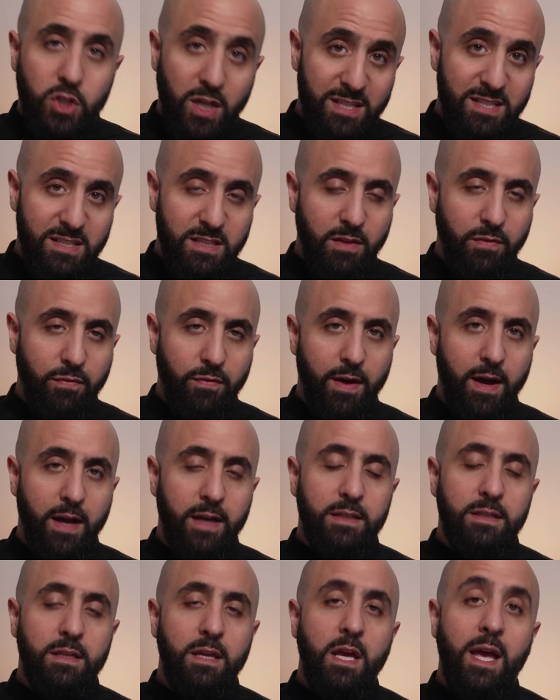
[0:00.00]

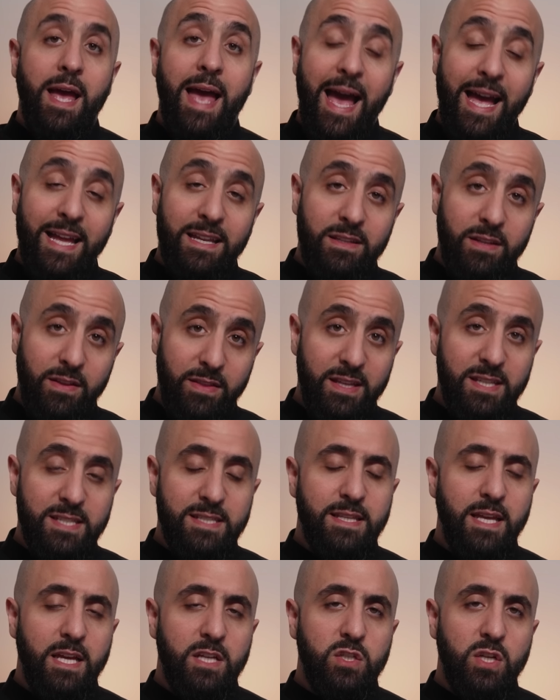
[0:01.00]
justified and to this
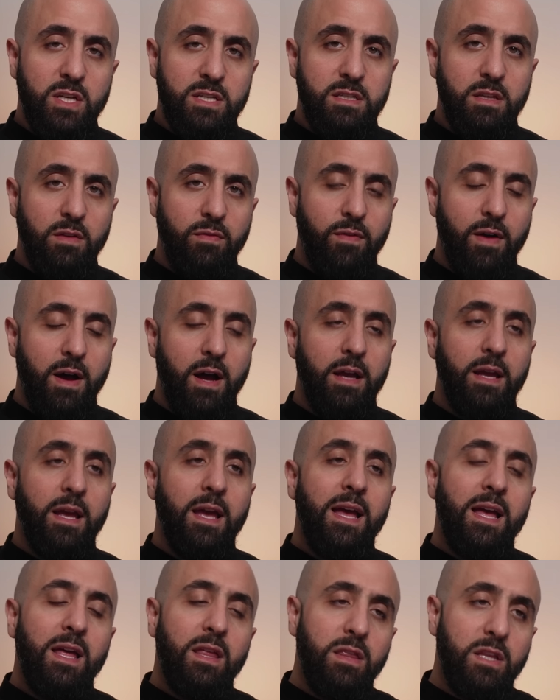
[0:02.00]
day justify
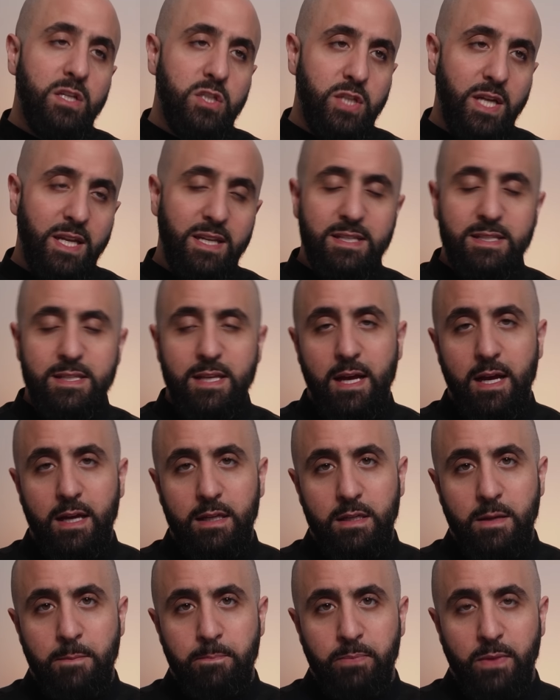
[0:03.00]
the
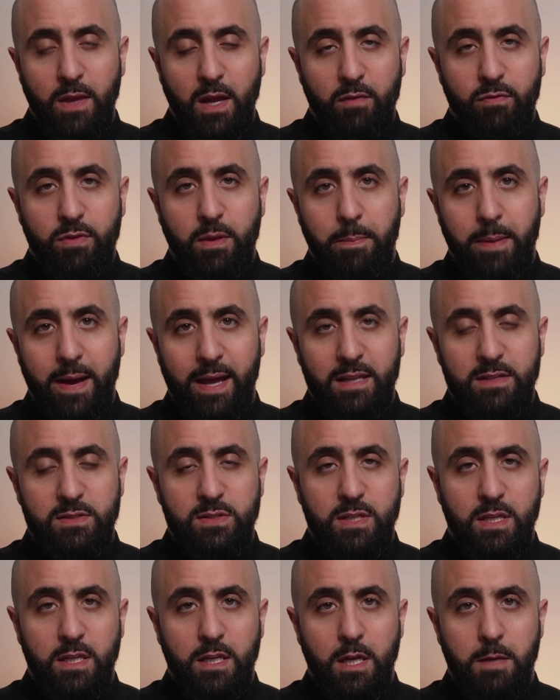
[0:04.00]
genocide of the
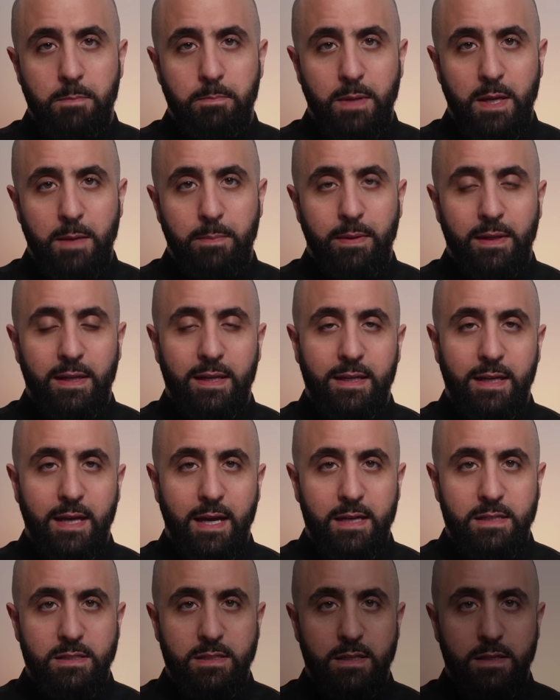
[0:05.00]
Palestinian people in
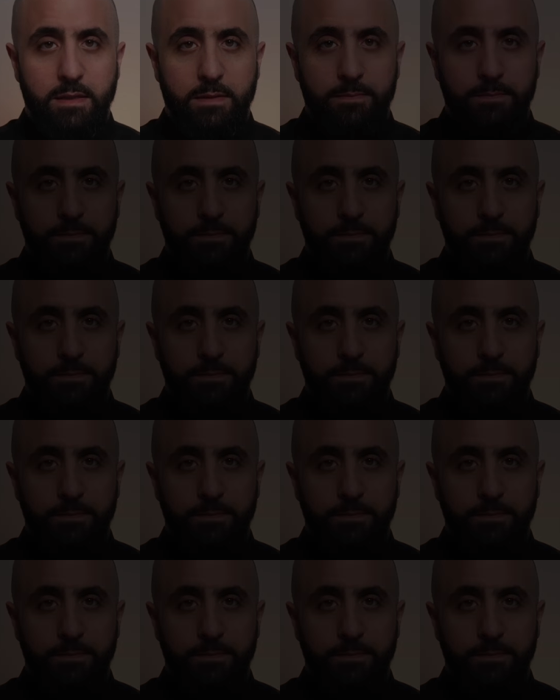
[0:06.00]
Gaza.